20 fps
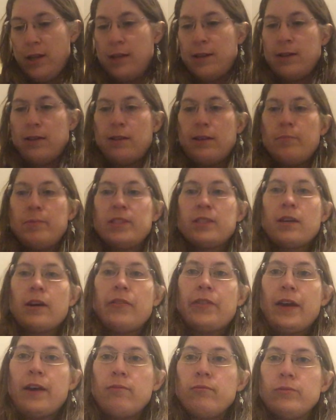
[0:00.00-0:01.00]
Um, it's
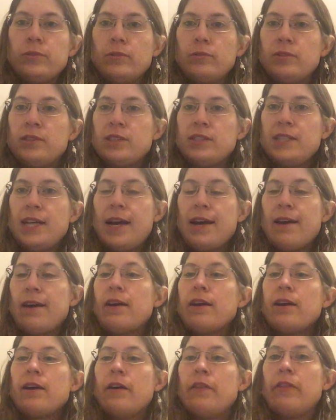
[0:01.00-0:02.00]
got that roots
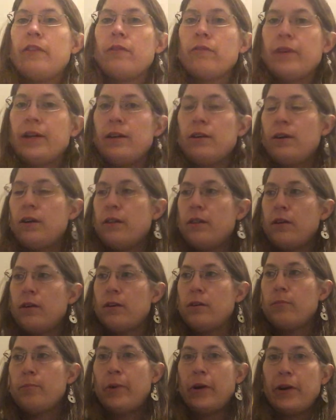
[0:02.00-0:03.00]
tag on the red, on
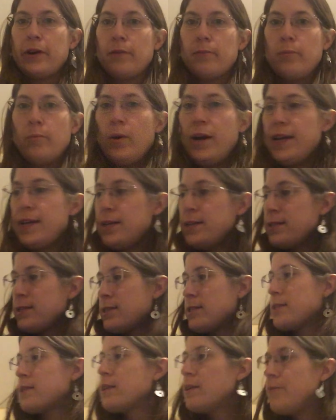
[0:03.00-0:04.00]
the bottom
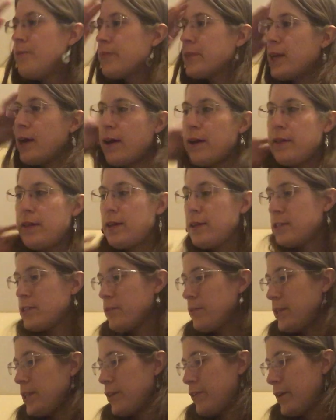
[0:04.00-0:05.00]
waist. Yeah, I think it's
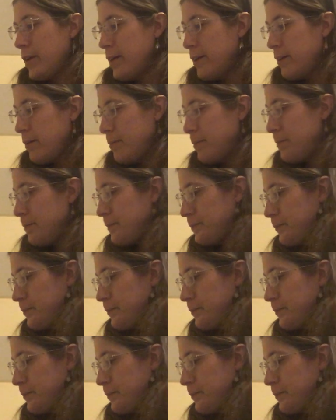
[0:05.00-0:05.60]
a really great item.